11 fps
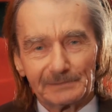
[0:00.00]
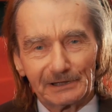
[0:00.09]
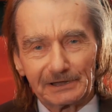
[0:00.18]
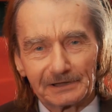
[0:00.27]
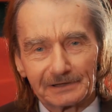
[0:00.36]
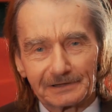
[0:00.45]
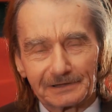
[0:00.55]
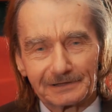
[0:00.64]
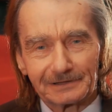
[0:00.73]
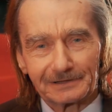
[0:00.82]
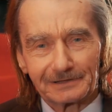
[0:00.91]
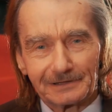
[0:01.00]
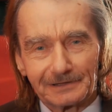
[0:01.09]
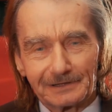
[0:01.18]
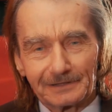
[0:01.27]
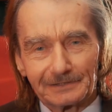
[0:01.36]
to make.
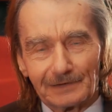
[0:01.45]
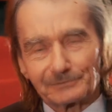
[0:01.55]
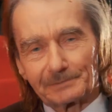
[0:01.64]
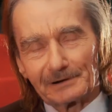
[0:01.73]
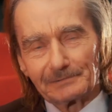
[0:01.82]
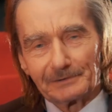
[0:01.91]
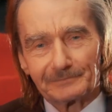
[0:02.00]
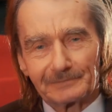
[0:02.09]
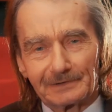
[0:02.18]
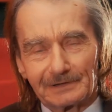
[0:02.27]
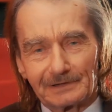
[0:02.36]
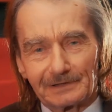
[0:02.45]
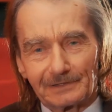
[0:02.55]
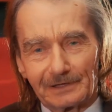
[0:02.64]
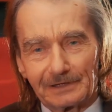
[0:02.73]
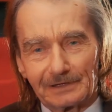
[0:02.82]
That was a problem.
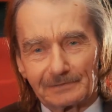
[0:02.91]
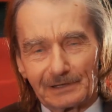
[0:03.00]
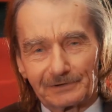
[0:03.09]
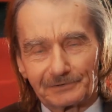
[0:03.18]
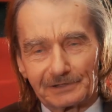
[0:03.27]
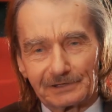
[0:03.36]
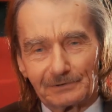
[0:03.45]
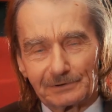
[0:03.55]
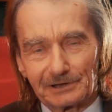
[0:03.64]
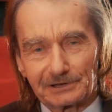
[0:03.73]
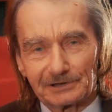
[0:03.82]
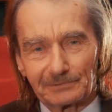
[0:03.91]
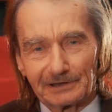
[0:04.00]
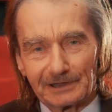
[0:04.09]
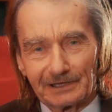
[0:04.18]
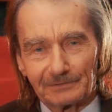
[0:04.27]
Because the audiences
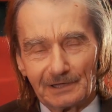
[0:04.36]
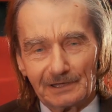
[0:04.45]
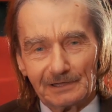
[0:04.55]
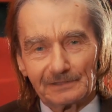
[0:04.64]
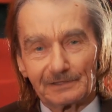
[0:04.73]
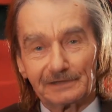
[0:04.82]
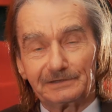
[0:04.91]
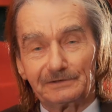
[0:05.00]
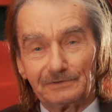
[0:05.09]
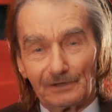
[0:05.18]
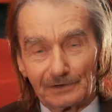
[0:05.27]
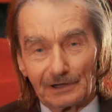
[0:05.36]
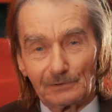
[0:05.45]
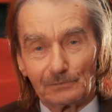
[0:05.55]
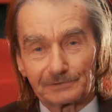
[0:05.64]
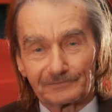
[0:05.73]
went down, they did not know
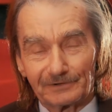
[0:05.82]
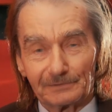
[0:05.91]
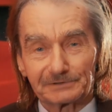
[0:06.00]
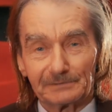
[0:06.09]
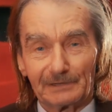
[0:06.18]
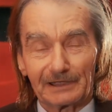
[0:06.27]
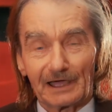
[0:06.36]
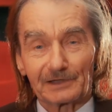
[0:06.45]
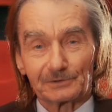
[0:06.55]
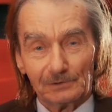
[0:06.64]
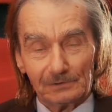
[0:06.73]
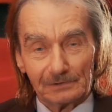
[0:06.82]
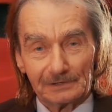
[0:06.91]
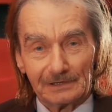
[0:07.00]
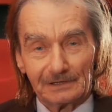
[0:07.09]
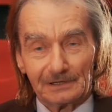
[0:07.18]
what films to make at all.
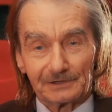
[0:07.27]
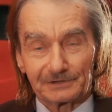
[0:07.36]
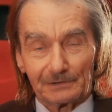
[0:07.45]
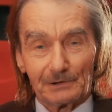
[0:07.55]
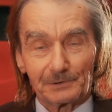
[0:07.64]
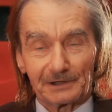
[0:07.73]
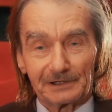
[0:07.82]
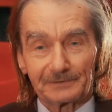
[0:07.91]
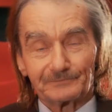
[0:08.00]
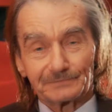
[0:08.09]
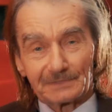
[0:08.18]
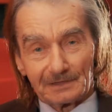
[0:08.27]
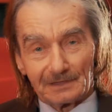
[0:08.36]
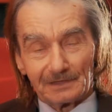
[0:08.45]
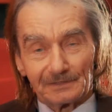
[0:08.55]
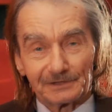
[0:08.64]
So, okay,
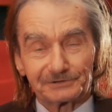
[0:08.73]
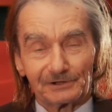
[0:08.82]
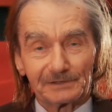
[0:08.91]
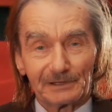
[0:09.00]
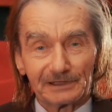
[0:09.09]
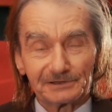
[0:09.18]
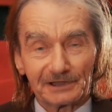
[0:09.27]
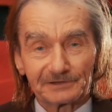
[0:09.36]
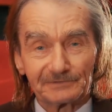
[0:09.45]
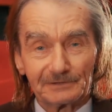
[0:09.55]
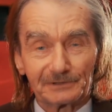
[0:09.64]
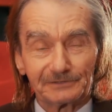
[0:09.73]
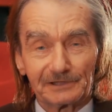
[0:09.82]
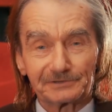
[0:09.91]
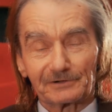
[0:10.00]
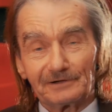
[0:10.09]
they started making sex films and
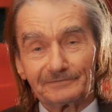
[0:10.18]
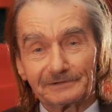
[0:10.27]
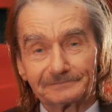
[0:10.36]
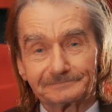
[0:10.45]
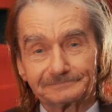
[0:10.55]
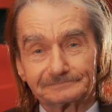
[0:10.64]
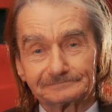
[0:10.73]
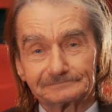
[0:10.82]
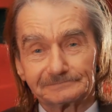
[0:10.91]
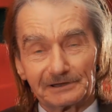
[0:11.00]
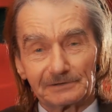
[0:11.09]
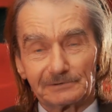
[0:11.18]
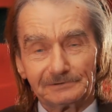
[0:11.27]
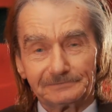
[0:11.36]
they took off. They did well.